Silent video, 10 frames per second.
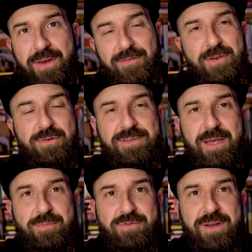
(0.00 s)
going to give you two
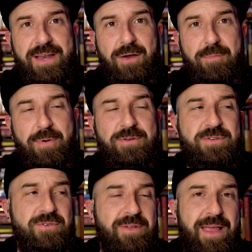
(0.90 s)
examples right now
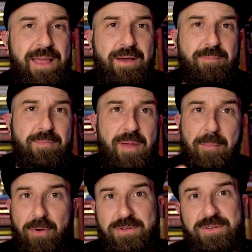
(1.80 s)
in my
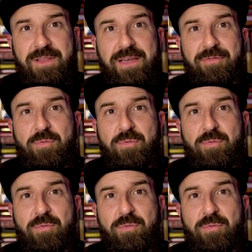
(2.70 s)
personal life